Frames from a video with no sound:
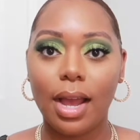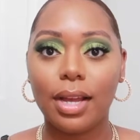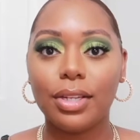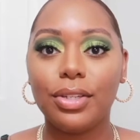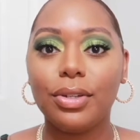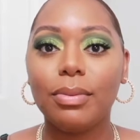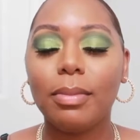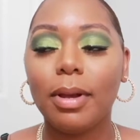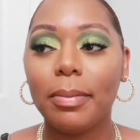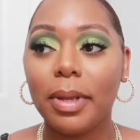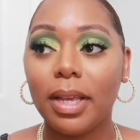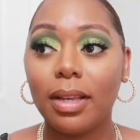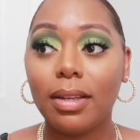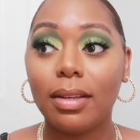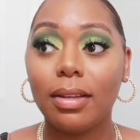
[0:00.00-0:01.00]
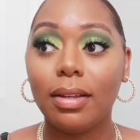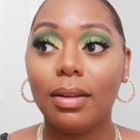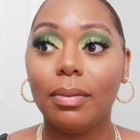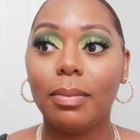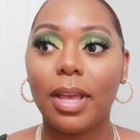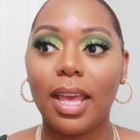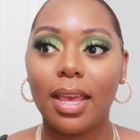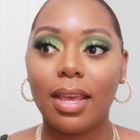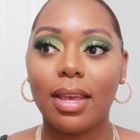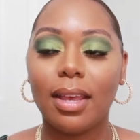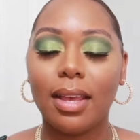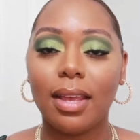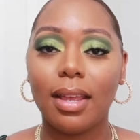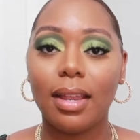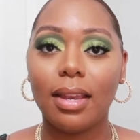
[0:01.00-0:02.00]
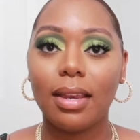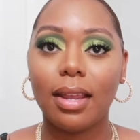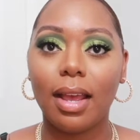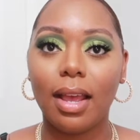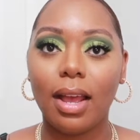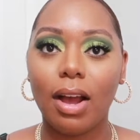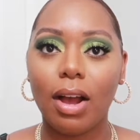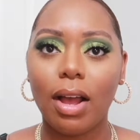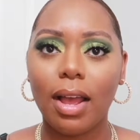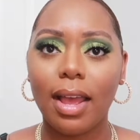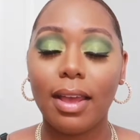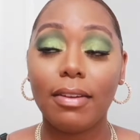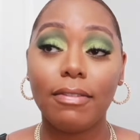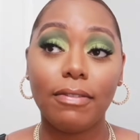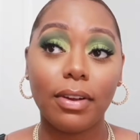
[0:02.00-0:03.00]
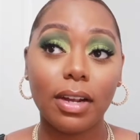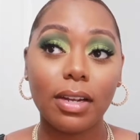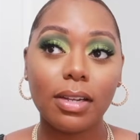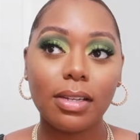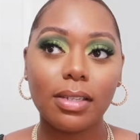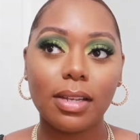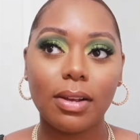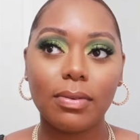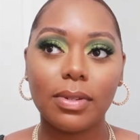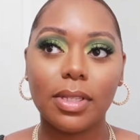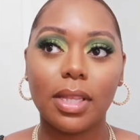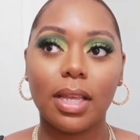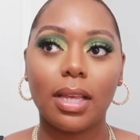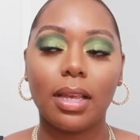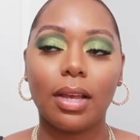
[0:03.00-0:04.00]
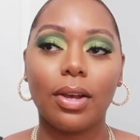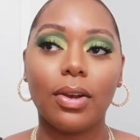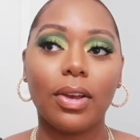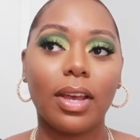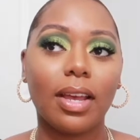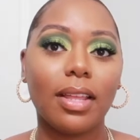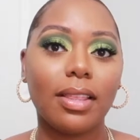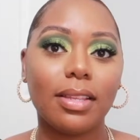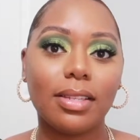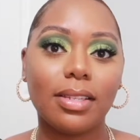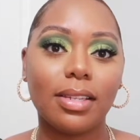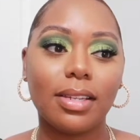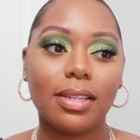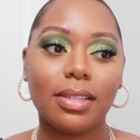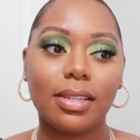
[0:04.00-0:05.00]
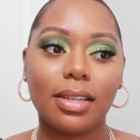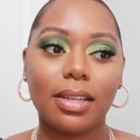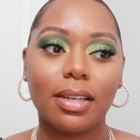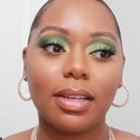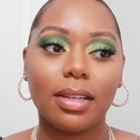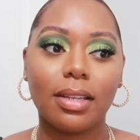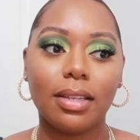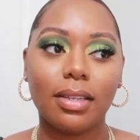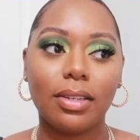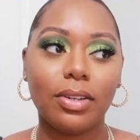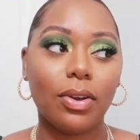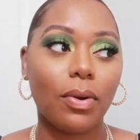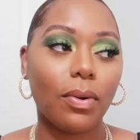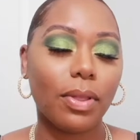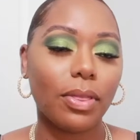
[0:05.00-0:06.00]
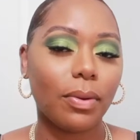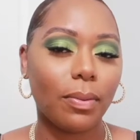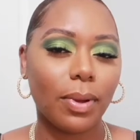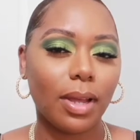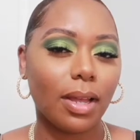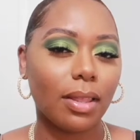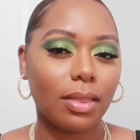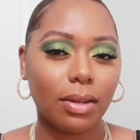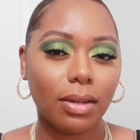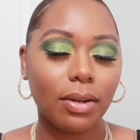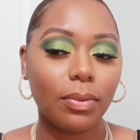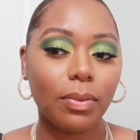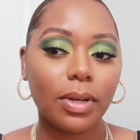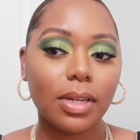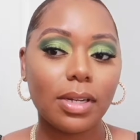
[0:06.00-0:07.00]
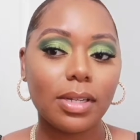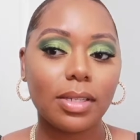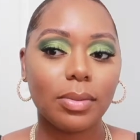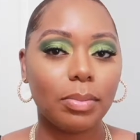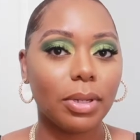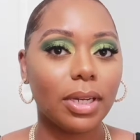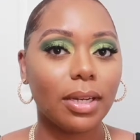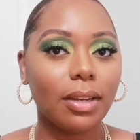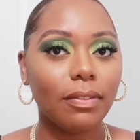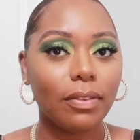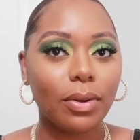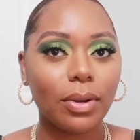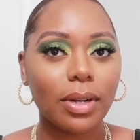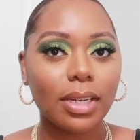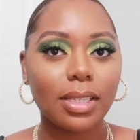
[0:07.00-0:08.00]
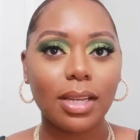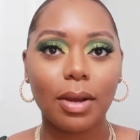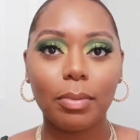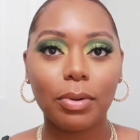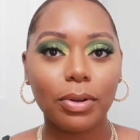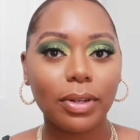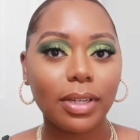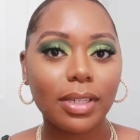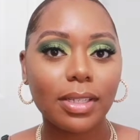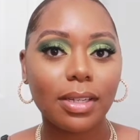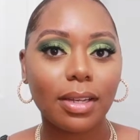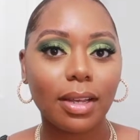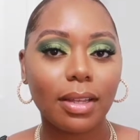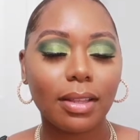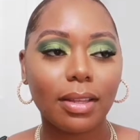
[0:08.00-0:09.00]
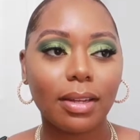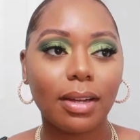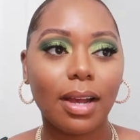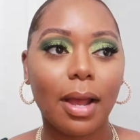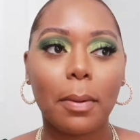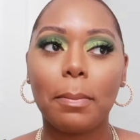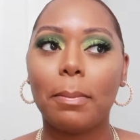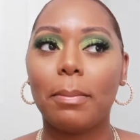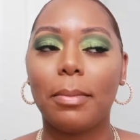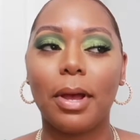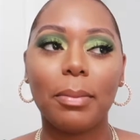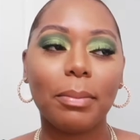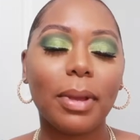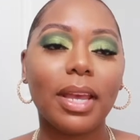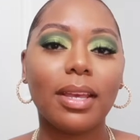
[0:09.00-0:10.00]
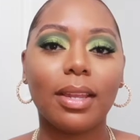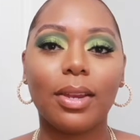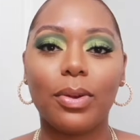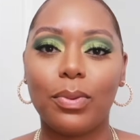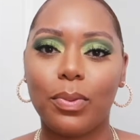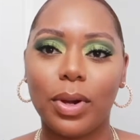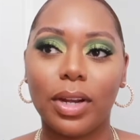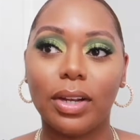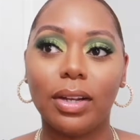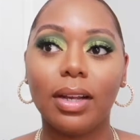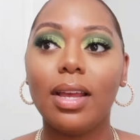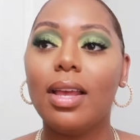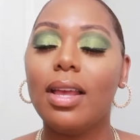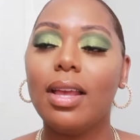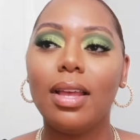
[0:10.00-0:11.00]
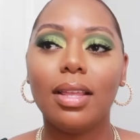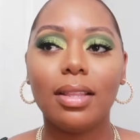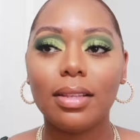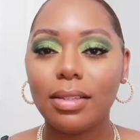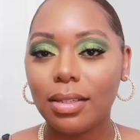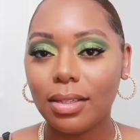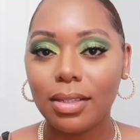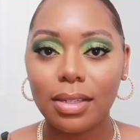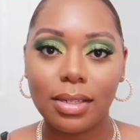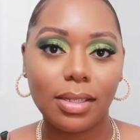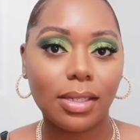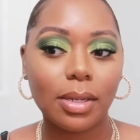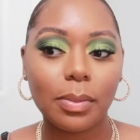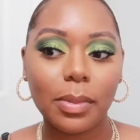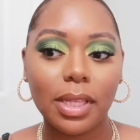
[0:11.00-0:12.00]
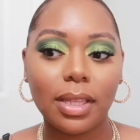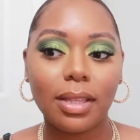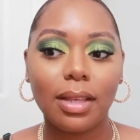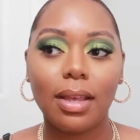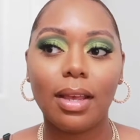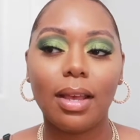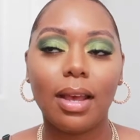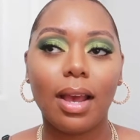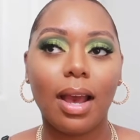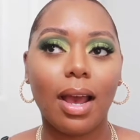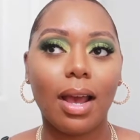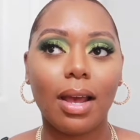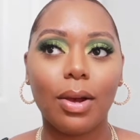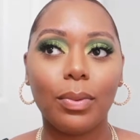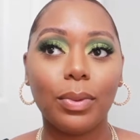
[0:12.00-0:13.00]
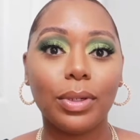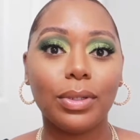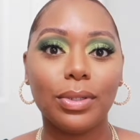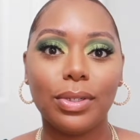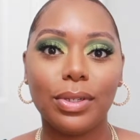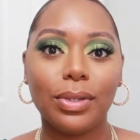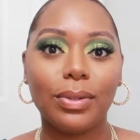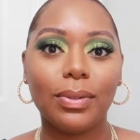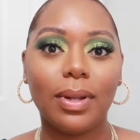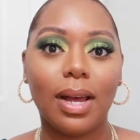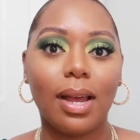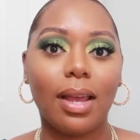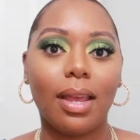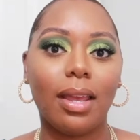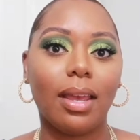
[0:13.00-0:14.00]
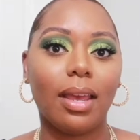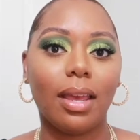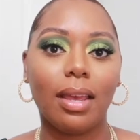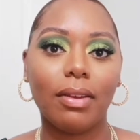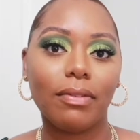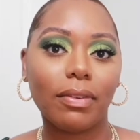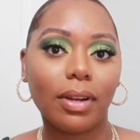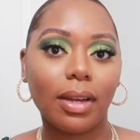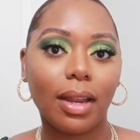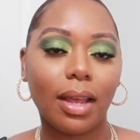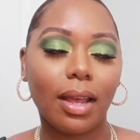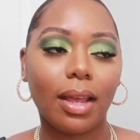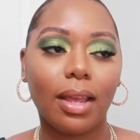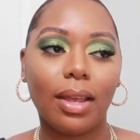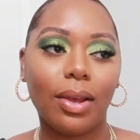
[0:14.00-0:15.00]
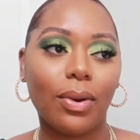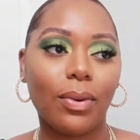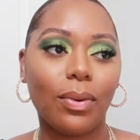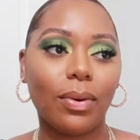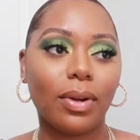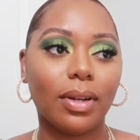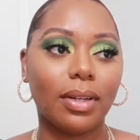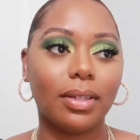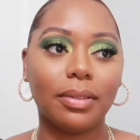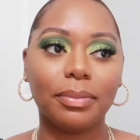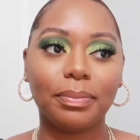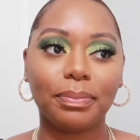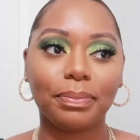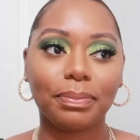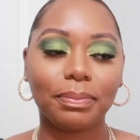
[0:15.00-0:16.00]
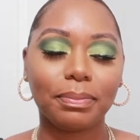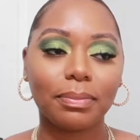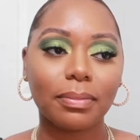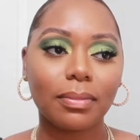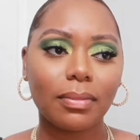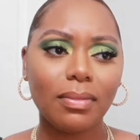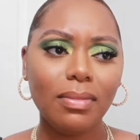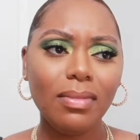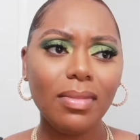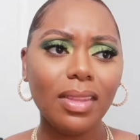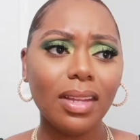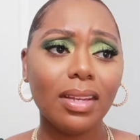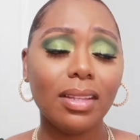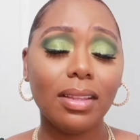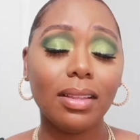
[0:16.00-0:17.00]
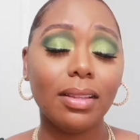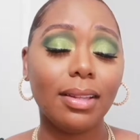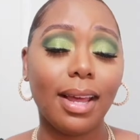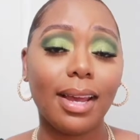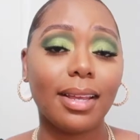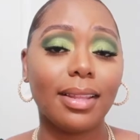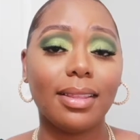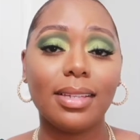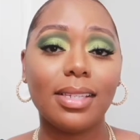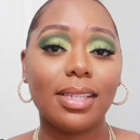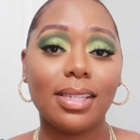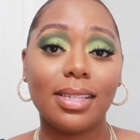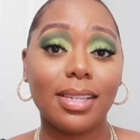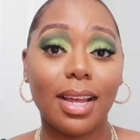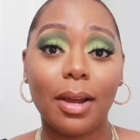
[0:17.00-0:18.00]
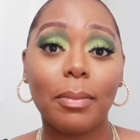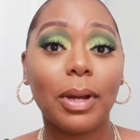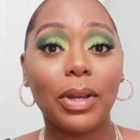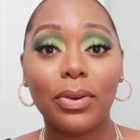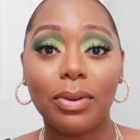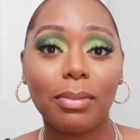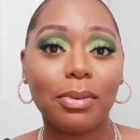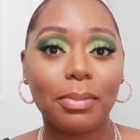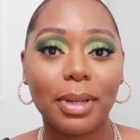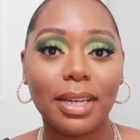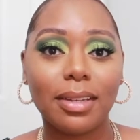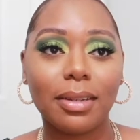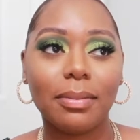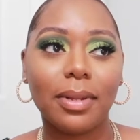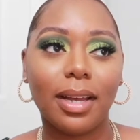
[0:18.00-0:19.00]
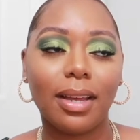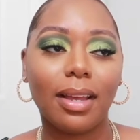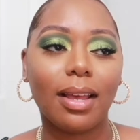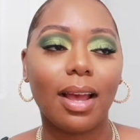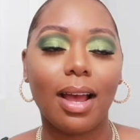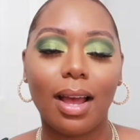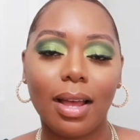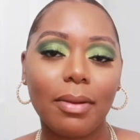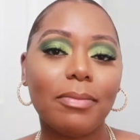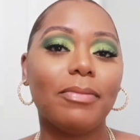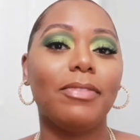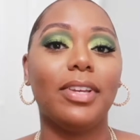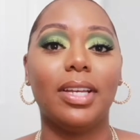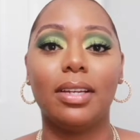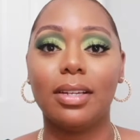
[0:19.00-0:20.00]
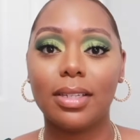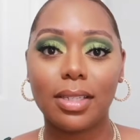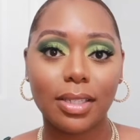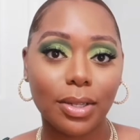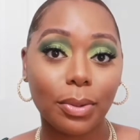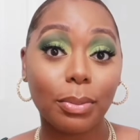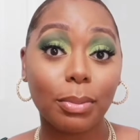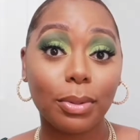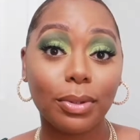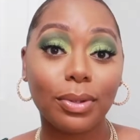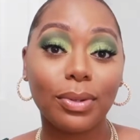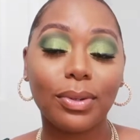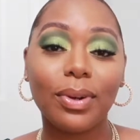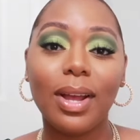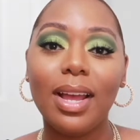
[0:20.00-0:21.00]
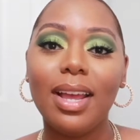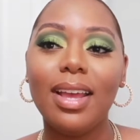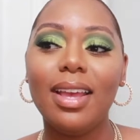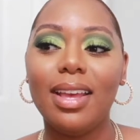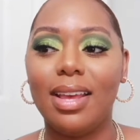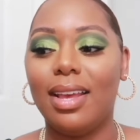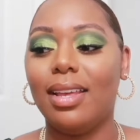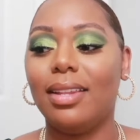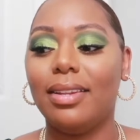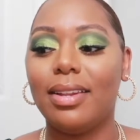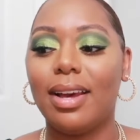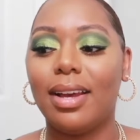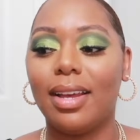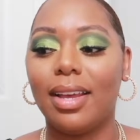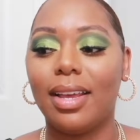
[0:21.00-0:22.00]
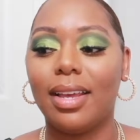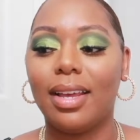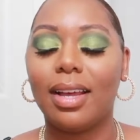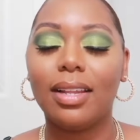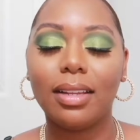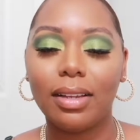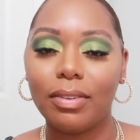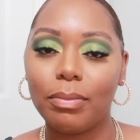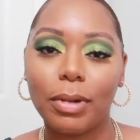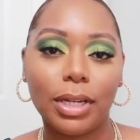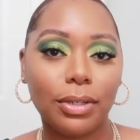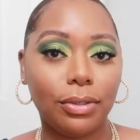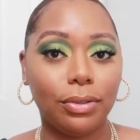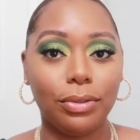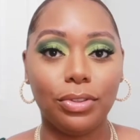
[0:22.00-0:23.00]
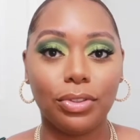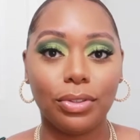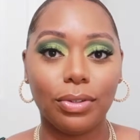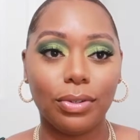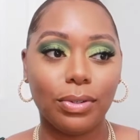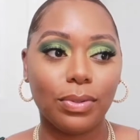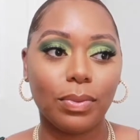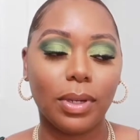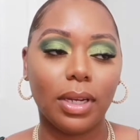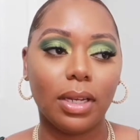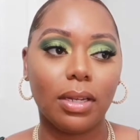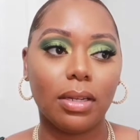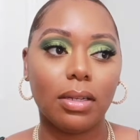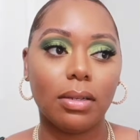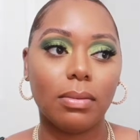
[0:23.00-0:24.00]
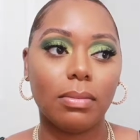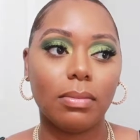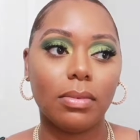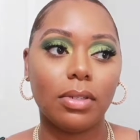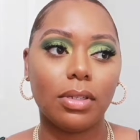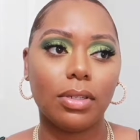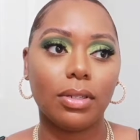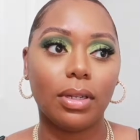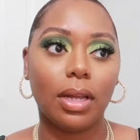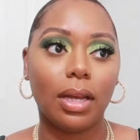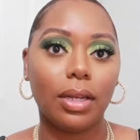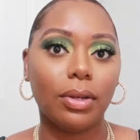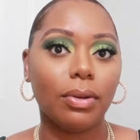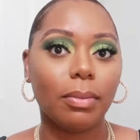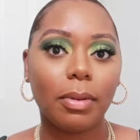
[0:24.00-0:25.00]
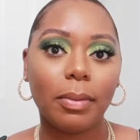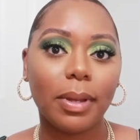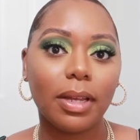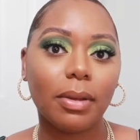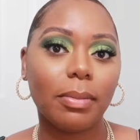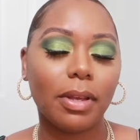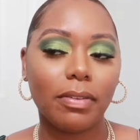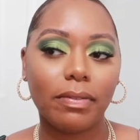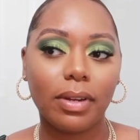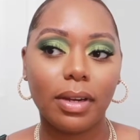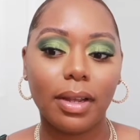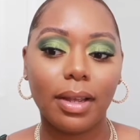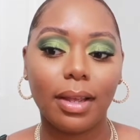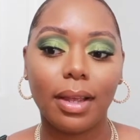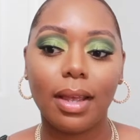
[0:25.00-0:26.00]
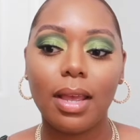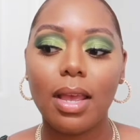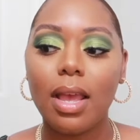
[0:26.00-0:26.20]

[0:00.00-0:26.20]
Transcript: I do my makeup and at first I was thinking, okay, this isn't going the way I thought it was, but of course I pulled it together. I'm I'm making it work. This isn't something that I will do like every day or like this is not my normal makeup like i'm very simple and like i love my neutrals when it comes to like doing my makeup every day